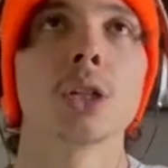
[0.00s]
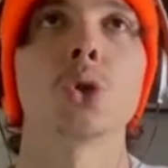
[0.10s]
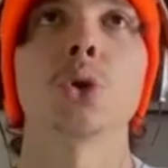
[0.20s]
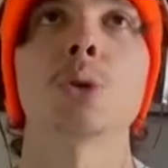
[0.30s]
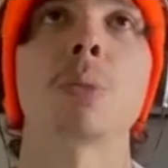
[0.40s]

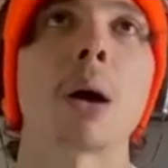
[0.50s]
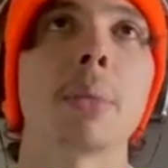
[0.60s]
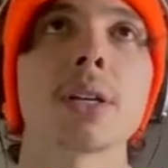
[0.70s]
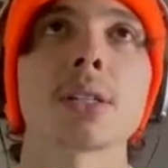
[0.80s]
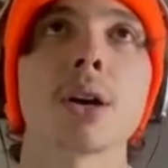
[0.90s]
Doing this by
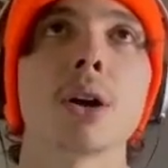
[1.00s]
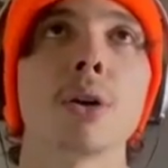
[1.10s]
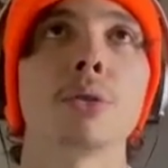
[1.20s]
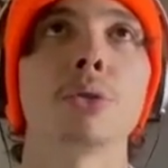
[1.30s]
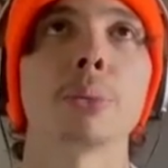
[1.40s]

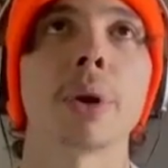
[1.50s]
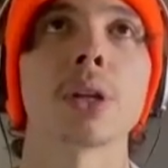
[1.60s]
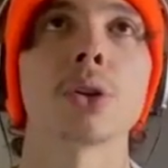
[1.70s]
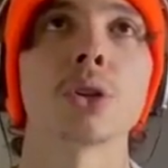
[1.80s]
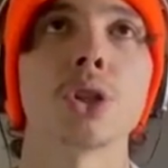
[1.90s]
myself with my
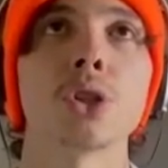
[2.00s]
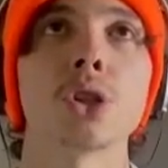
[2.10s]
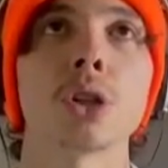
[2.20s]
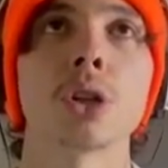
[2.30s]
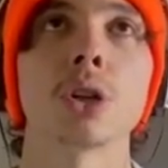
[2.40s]
little
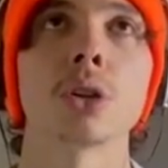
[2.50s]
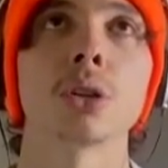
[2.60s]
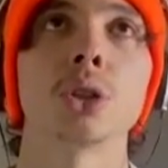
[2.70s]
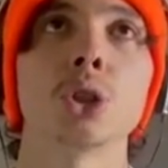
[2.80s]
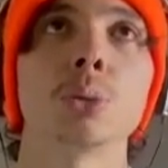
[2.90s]
ginger girl,
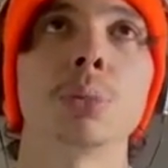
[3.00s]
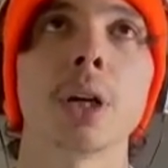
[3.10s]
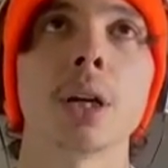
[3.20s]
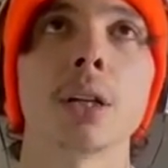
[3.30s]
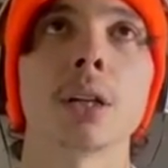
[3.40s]

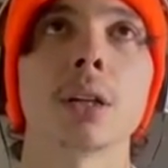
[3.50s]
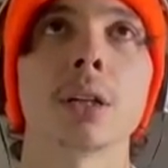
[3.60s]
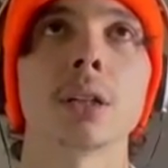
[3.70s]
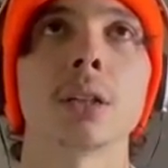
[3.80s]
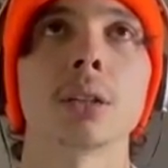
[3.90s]
gingerbread,
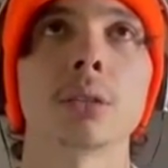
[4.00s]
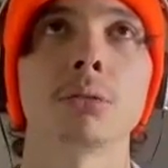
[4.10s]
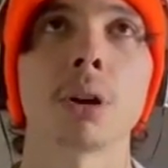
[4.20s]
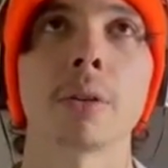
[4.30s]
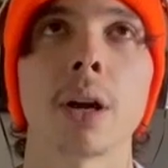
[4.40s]

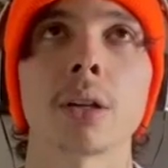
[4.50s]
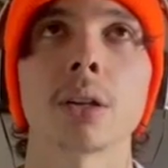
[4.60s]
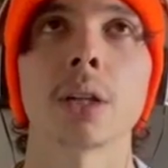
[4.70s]
Red Riding Hood